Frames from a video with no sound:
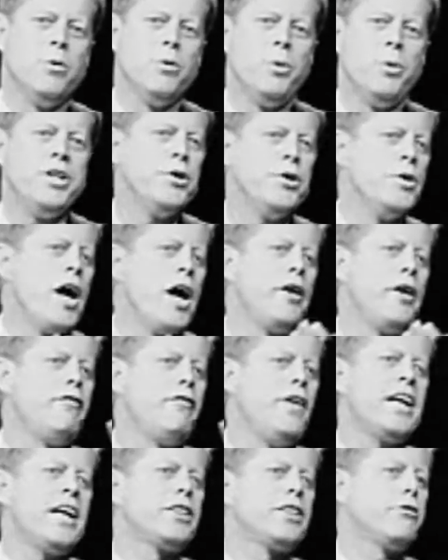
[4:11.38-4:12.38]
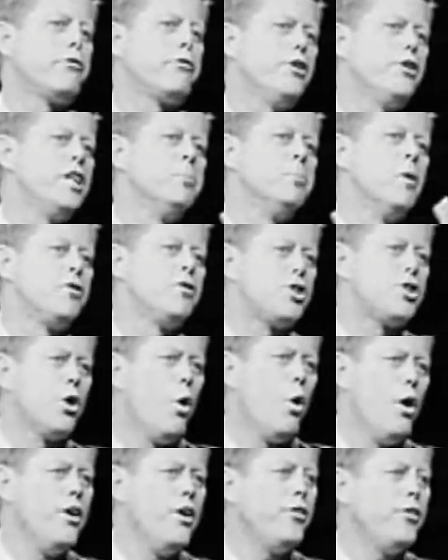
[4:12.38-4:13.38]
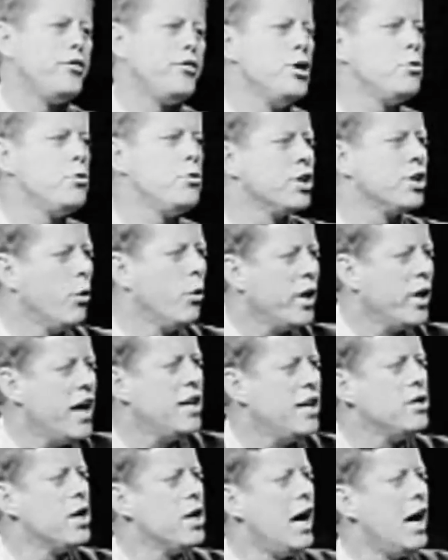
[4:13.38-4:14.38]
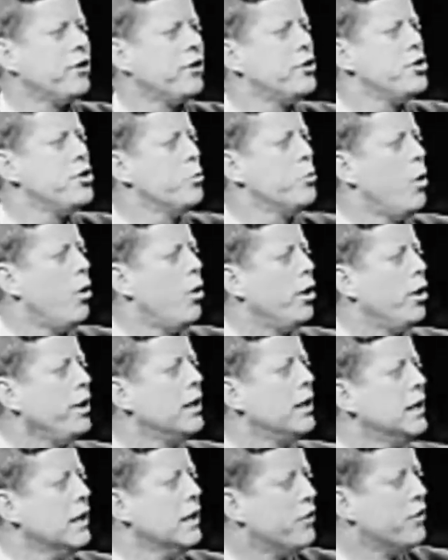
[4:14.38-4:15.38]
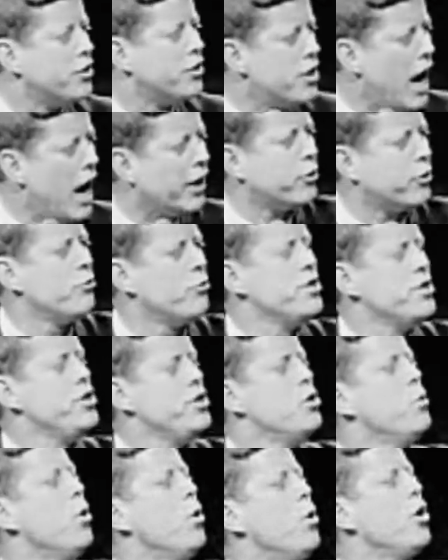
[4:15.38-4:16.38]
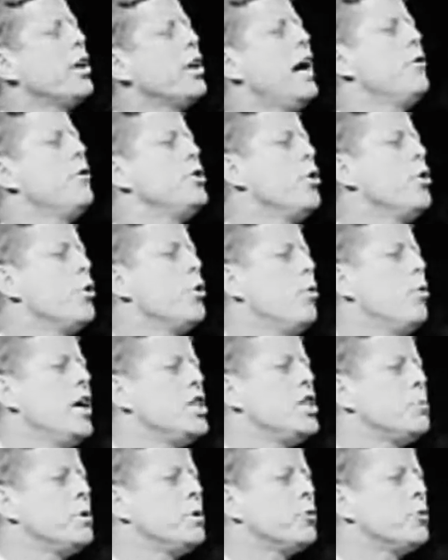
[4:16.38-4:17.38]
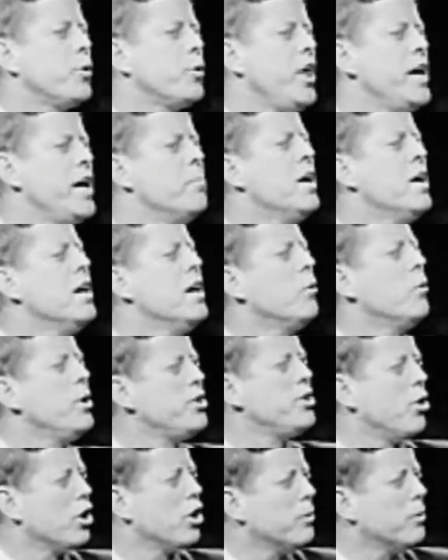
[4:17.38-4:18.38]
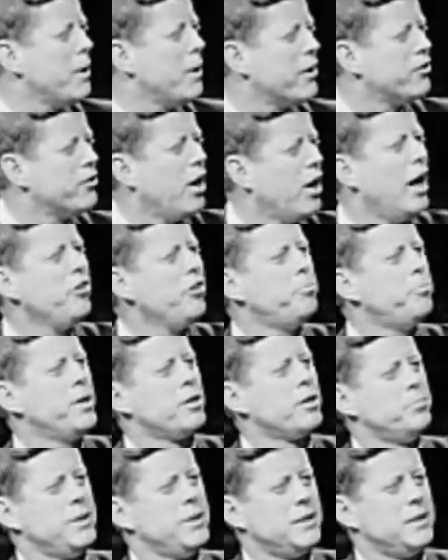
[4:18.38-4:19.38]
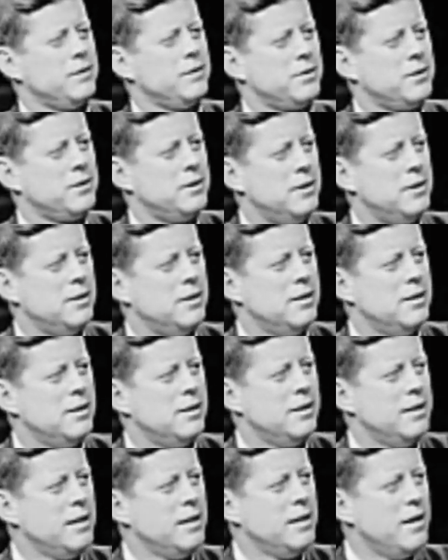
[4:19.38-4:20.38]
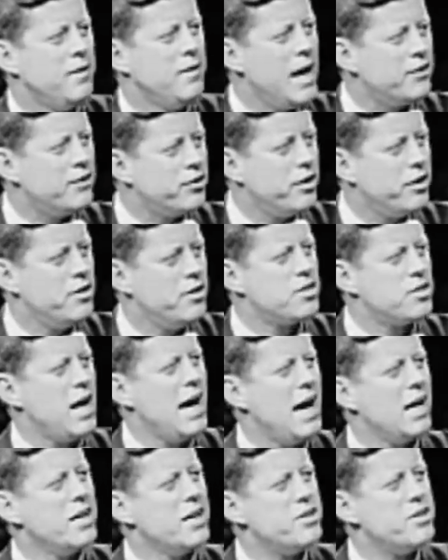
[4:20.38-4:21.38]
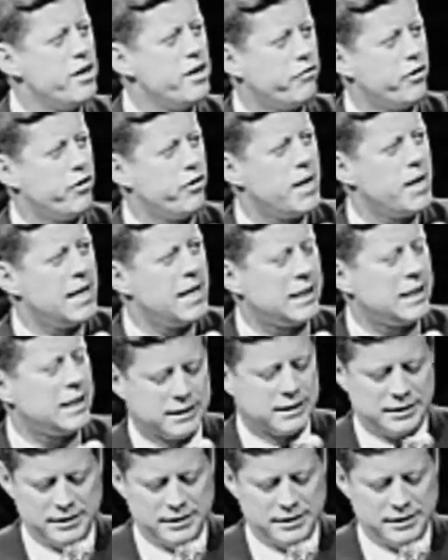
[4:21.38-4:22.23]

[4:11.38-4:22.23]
We do not affect the freedom of choice. You can go to any doctor you want. The doctor and you work out your arrangements with him. We talk about his hospital bills, and that's an entirely different matter.